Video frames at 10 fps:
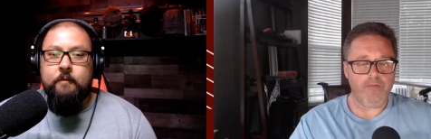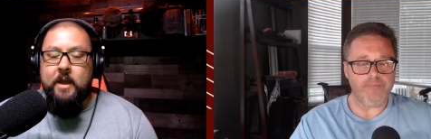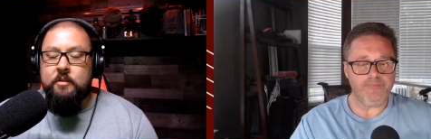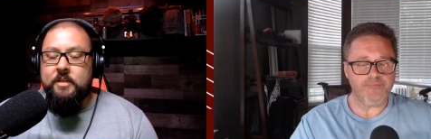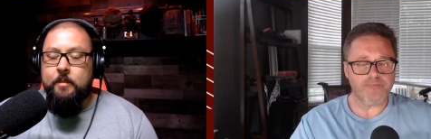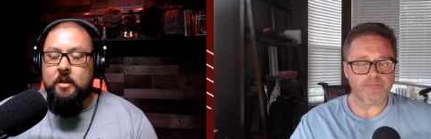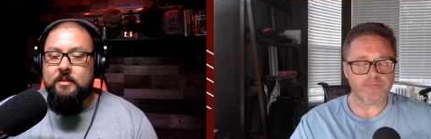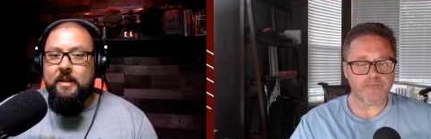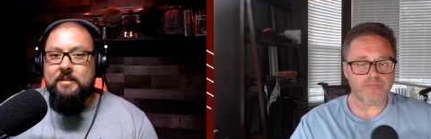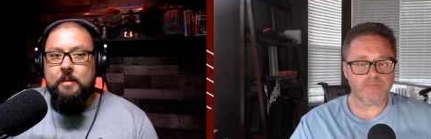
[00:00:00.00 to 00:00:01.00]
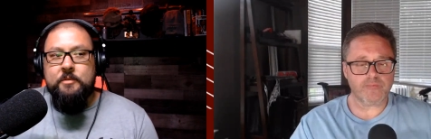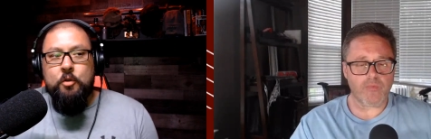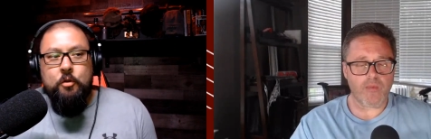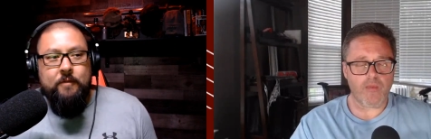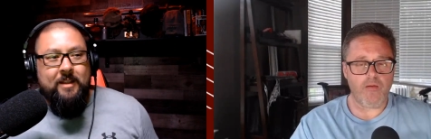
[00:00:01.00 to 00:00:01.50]
Speaker 1: Final segment on today's
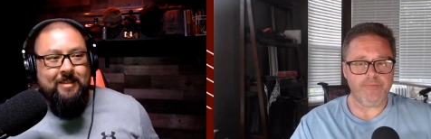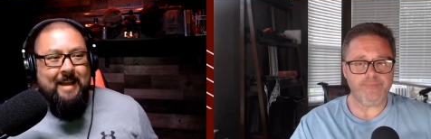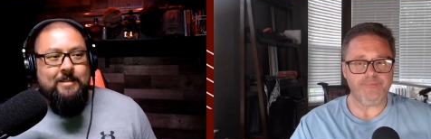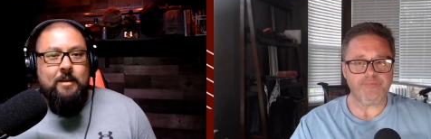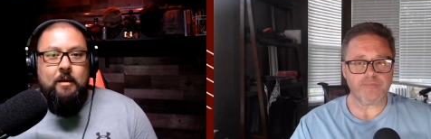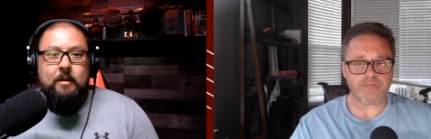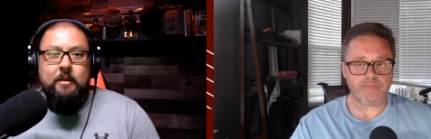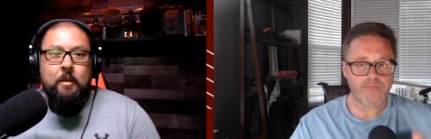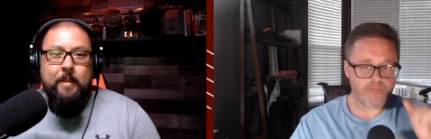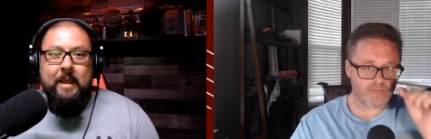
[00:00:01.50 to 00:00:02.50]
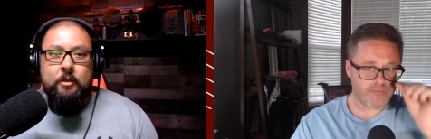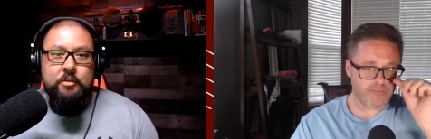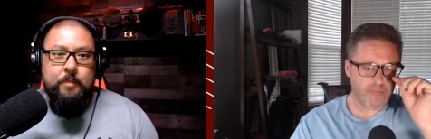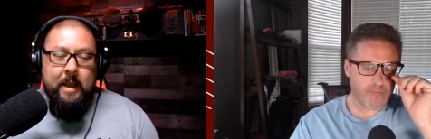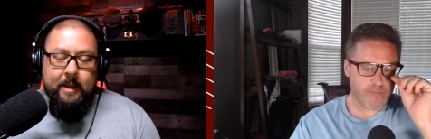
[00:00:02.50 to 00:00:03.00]
episode of the Locked On
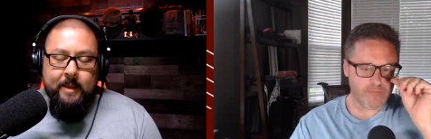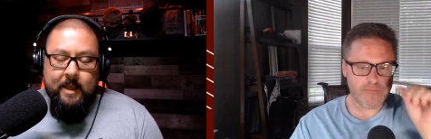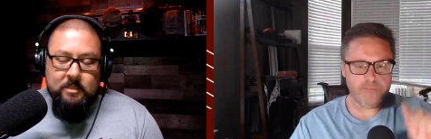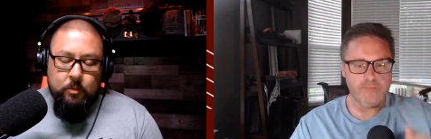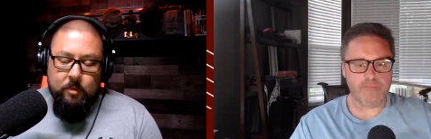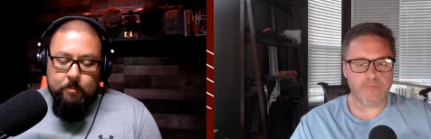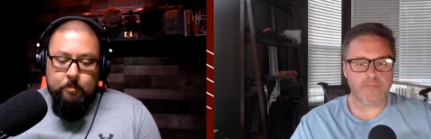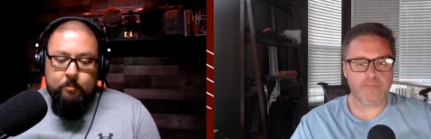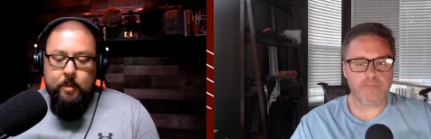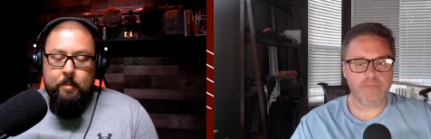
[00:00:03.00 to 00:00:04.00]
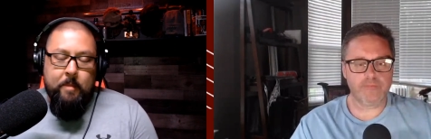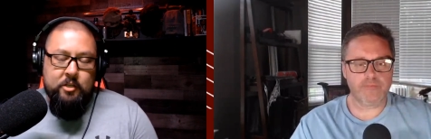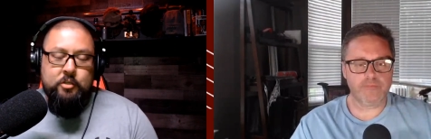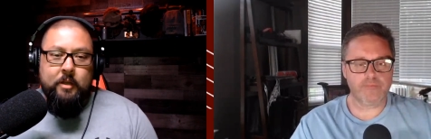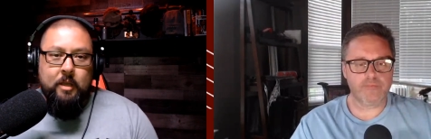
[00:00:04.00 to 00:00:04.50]
Commanders podcast. We've been
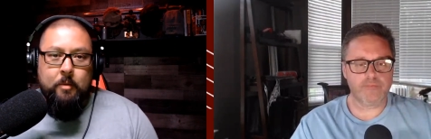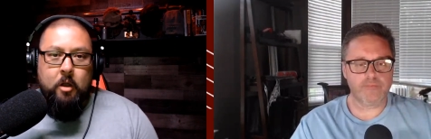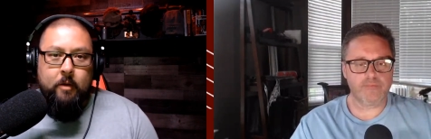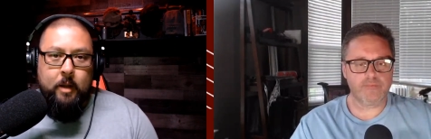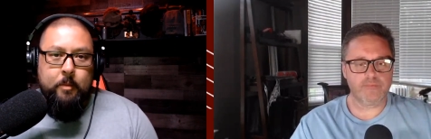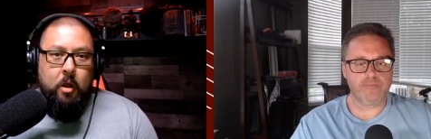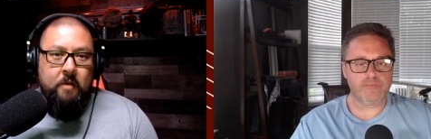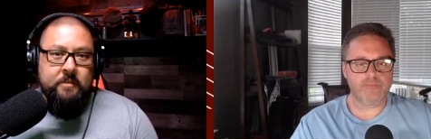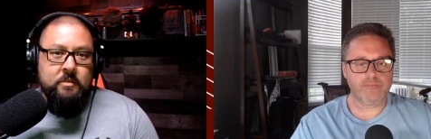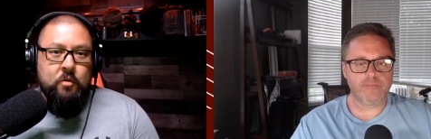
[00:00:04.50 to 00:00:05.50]
mentioning him already, but offensive